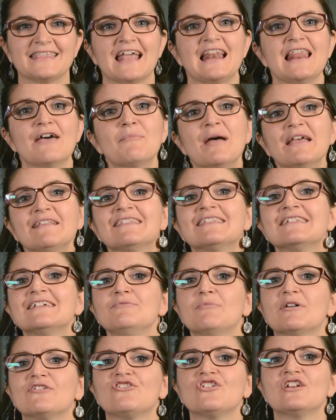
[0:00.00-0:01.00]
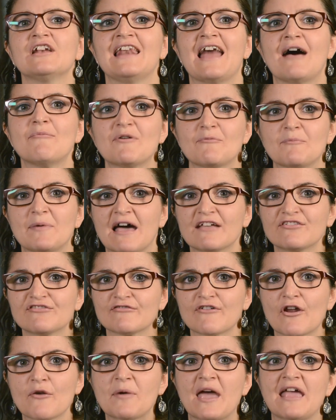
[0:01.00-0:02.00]
LMS, the Lab
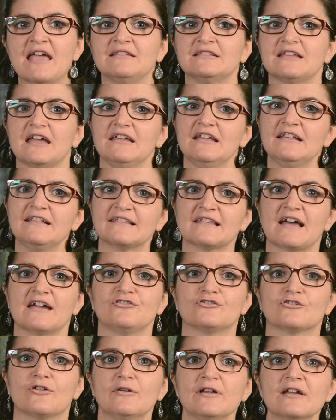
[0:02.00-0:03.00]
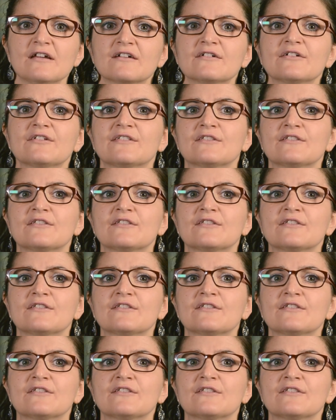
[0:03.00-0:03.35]
platform and its hydraulic